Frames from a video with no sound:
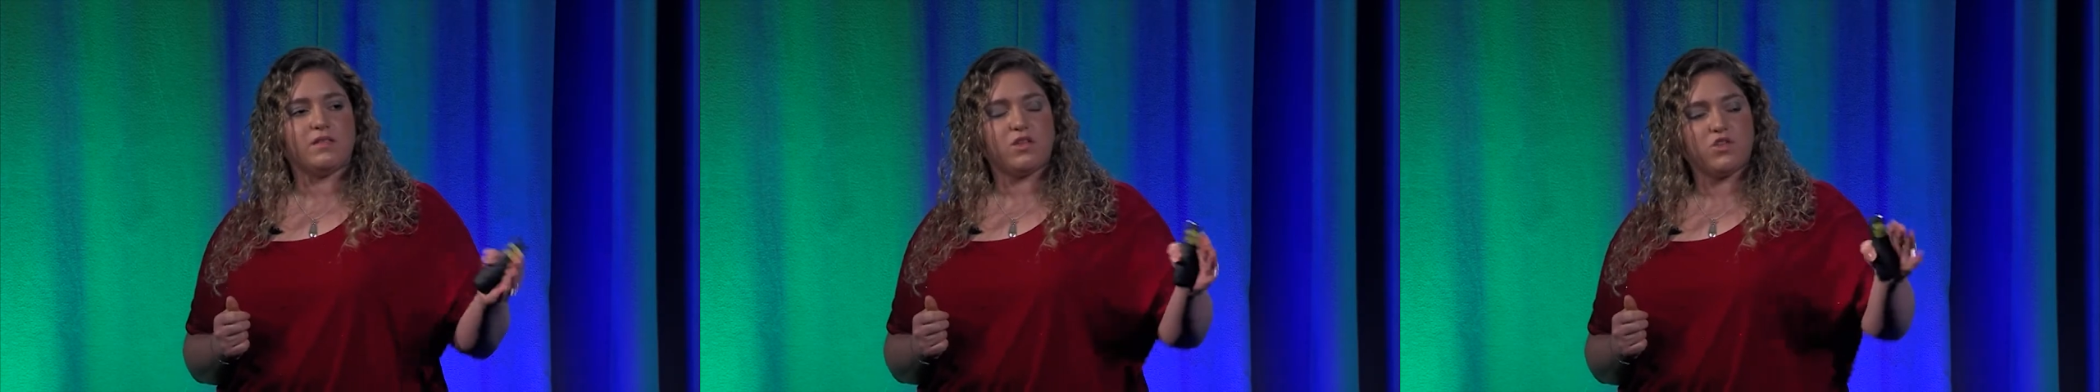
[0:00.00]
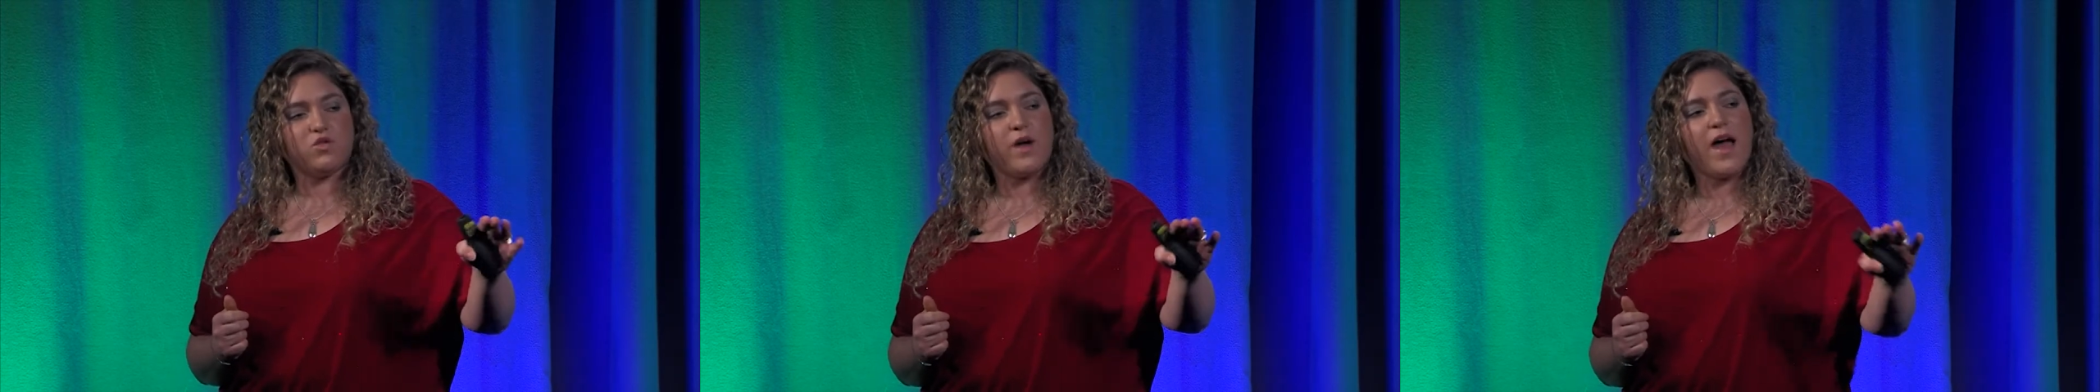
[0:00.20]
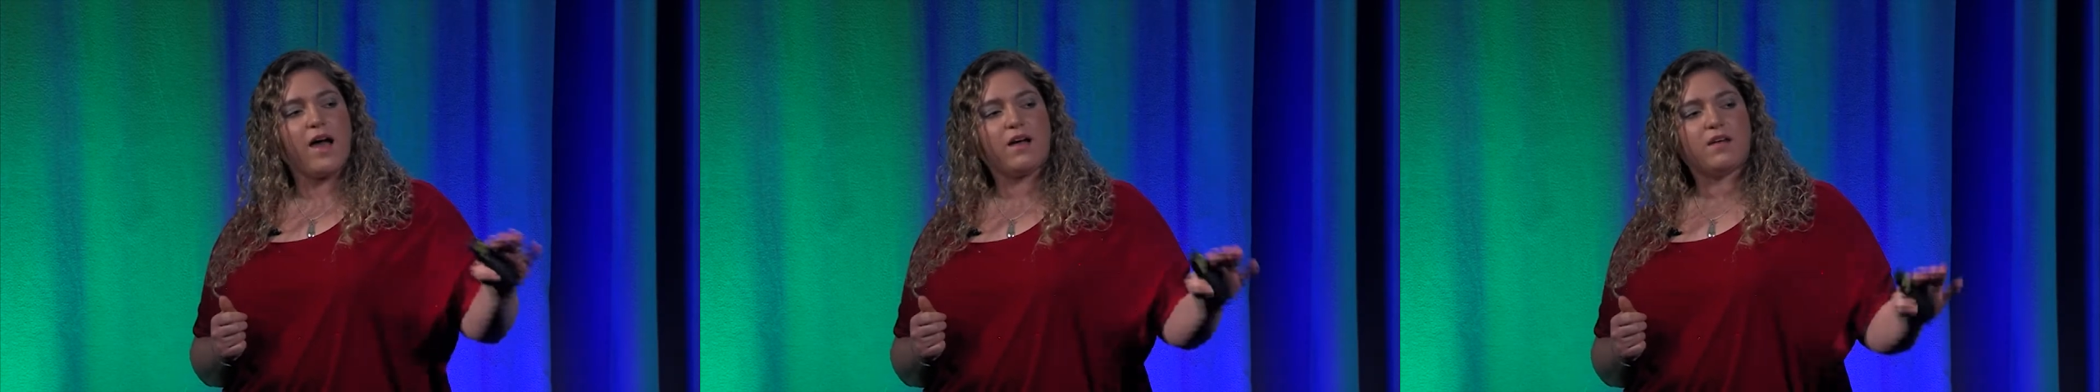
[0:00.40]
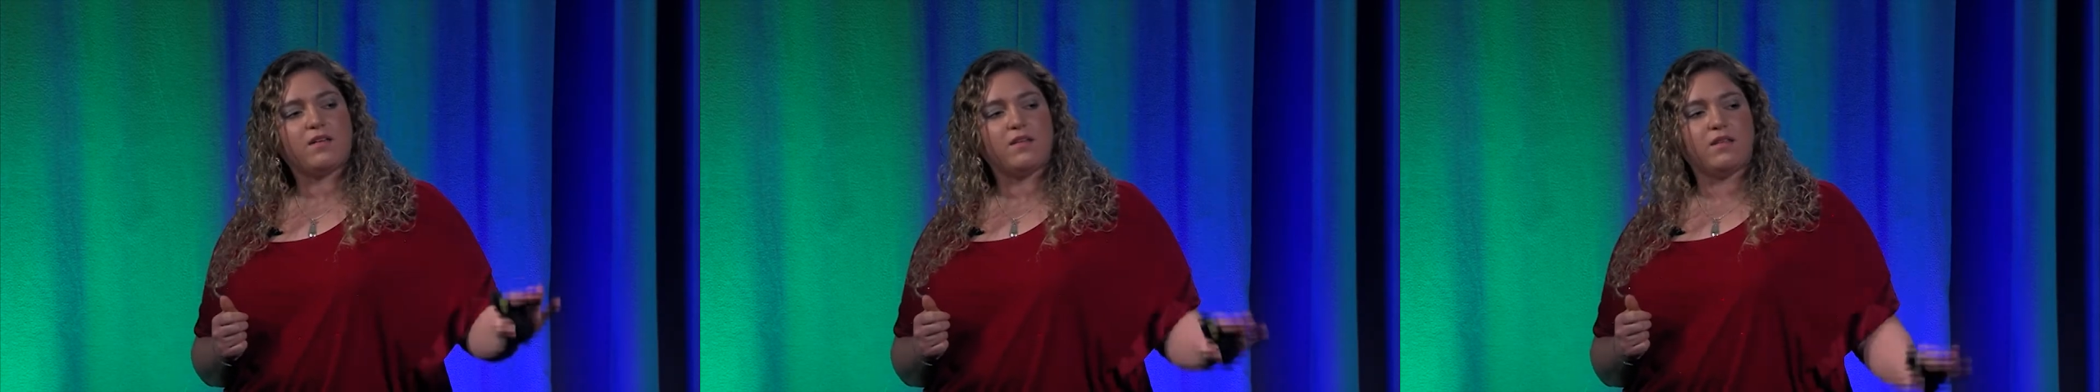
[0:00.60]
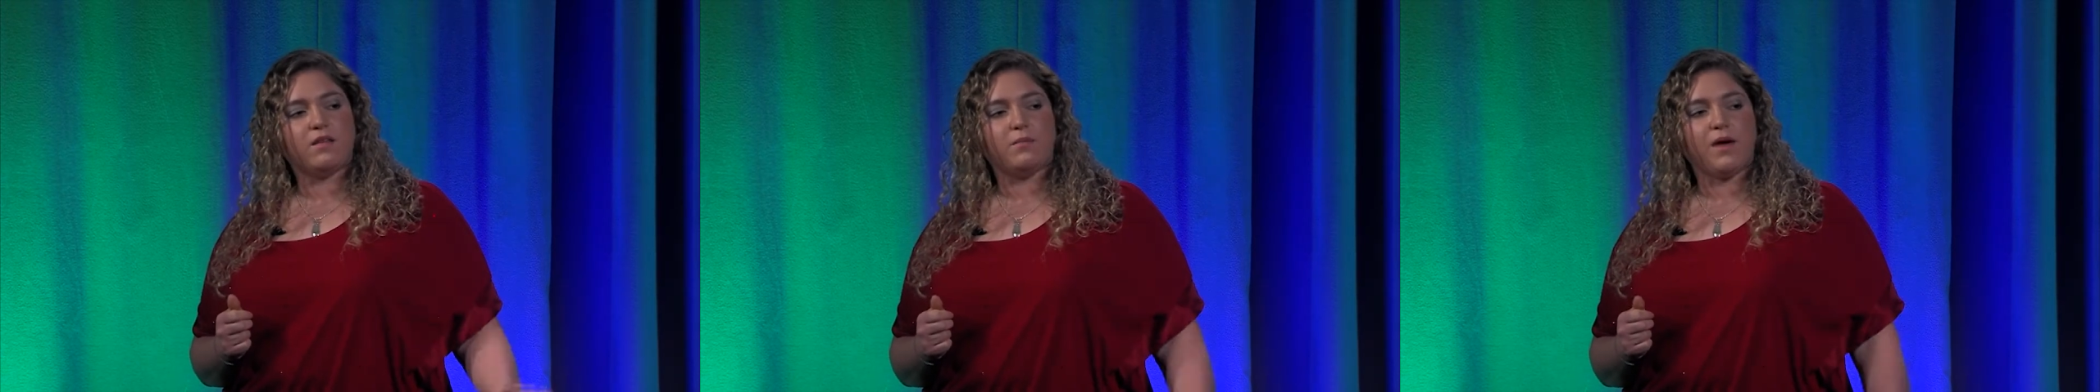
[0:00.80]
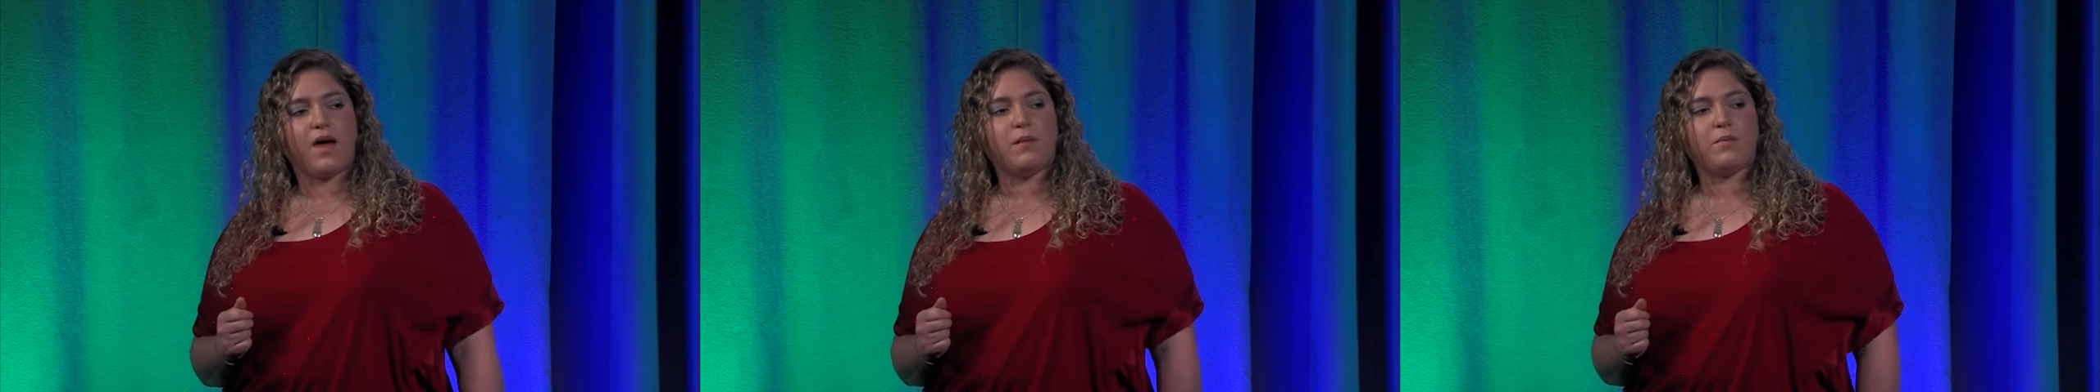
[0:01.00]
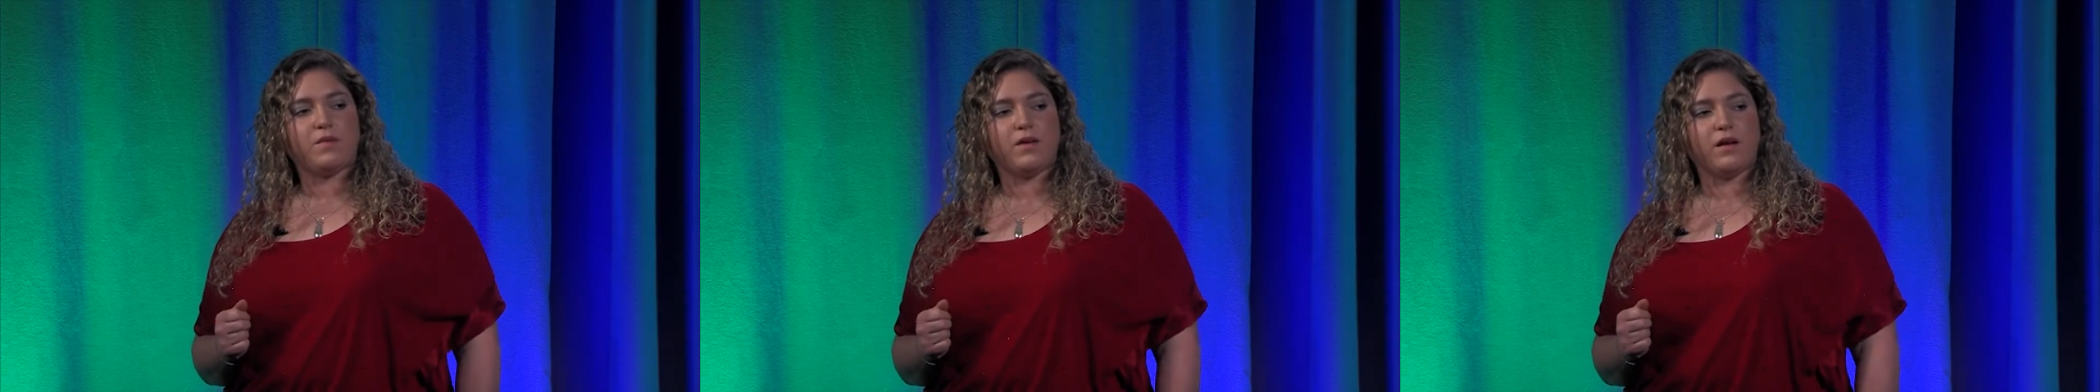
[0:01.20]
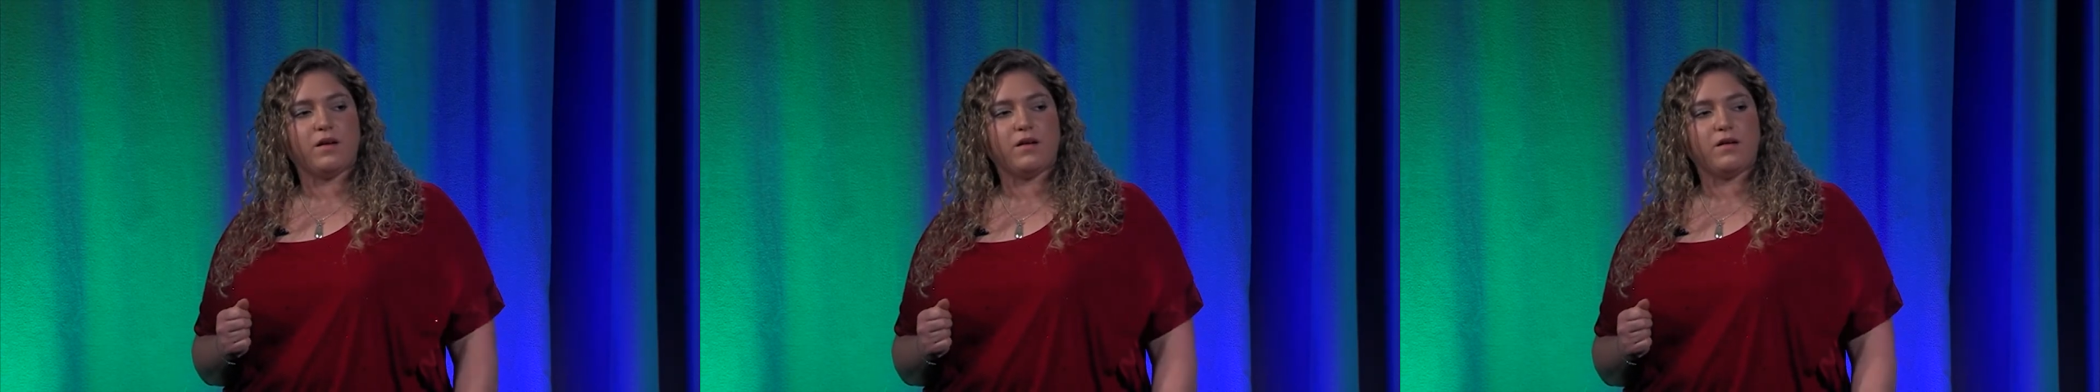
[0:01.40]
the track in the map
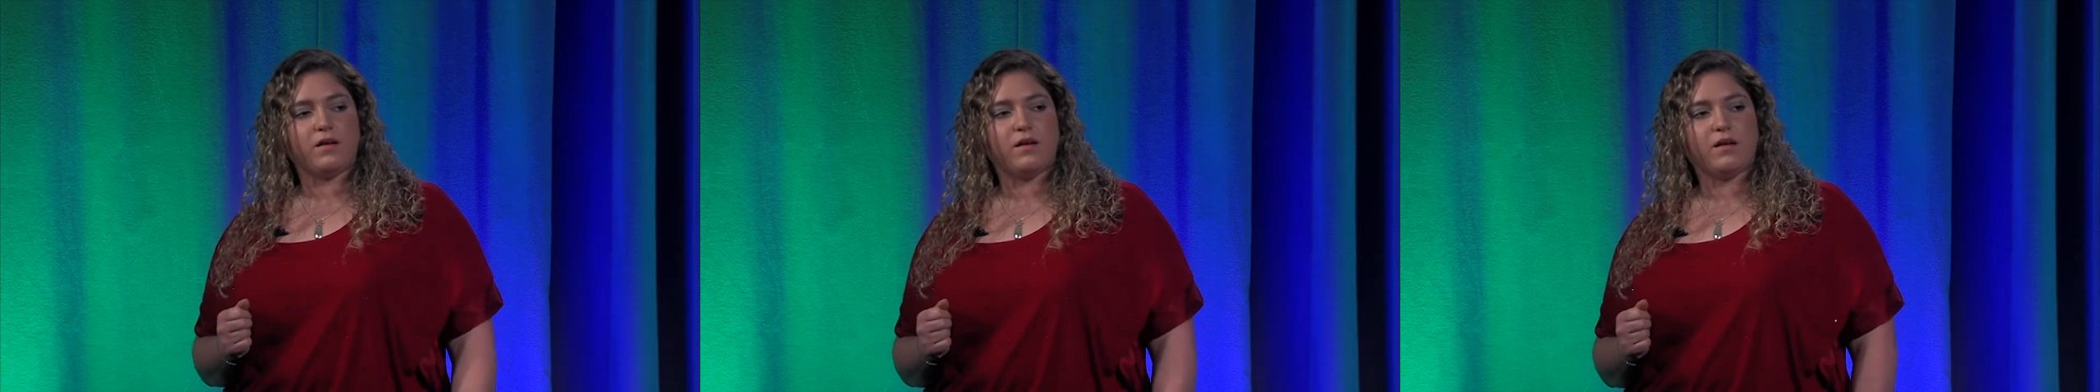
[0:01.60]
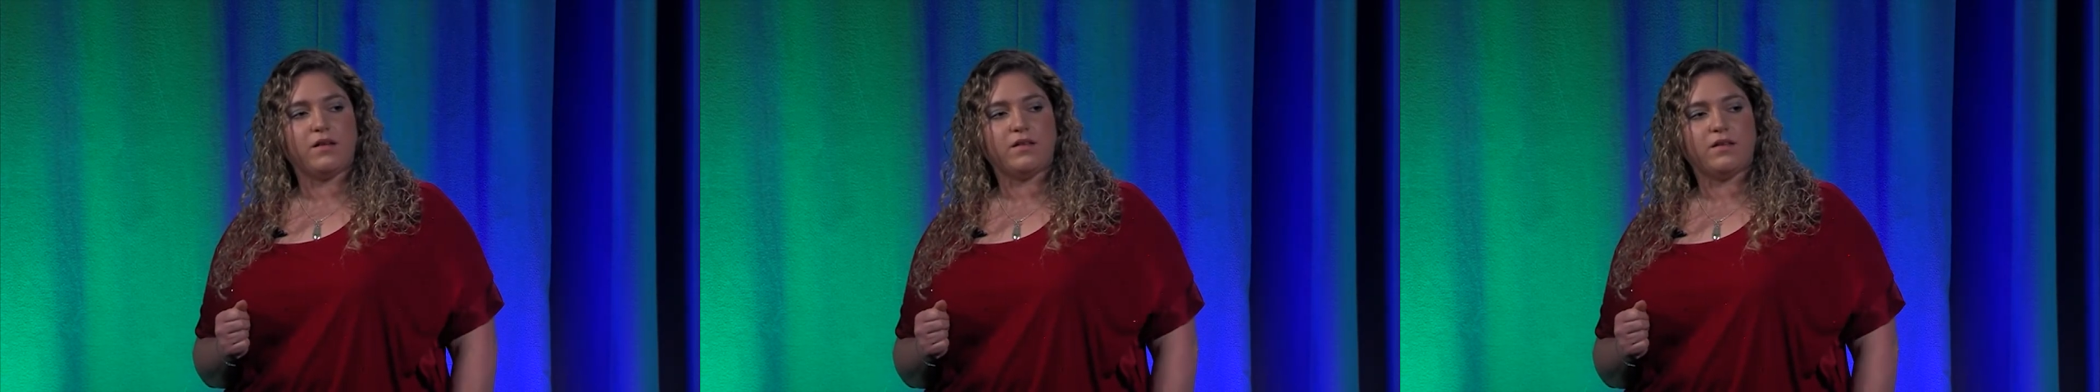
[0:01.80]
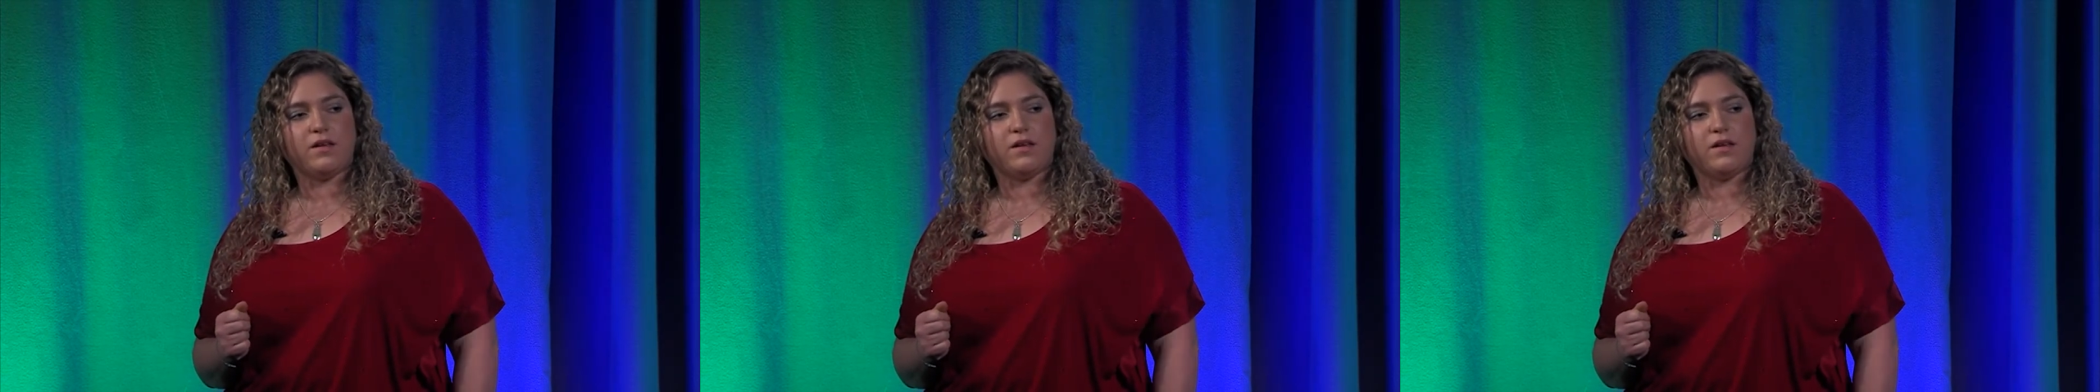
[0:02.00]
here on